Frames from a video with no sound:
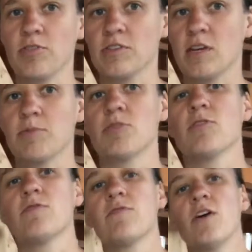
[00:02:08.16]
the summer or
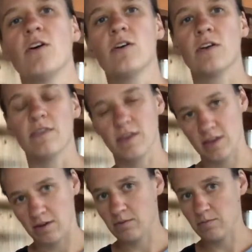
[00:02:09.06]
the fall and
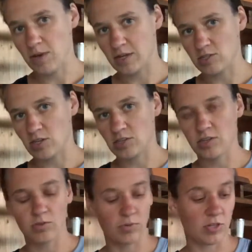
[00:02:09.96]
then make a jelly in
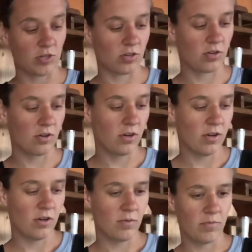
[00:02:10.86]
the winter.
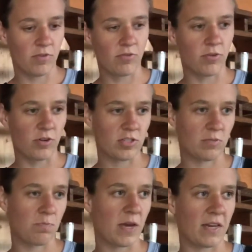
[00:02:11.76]
But of course,
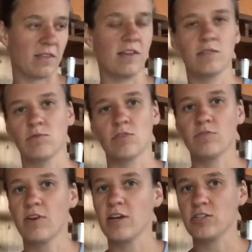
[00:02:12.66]
picking things when they're
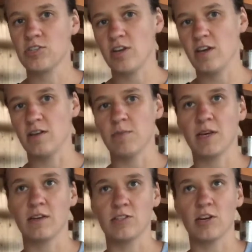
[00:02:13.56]
fresh and
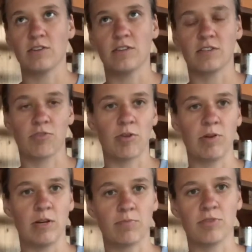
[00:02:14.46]
making a jelly is a great
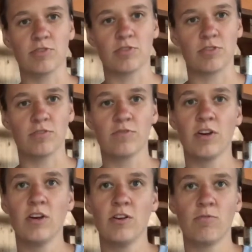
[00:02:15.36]
way to preserve
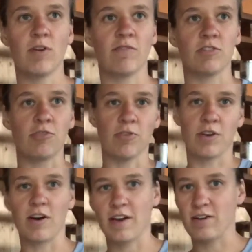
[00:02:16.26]
whatever's going
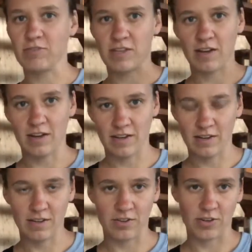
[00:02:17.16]
on outside
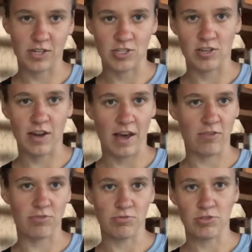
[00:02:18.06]
in your kitchen
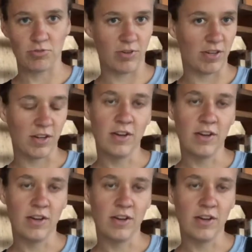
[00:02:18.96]
now to enjoy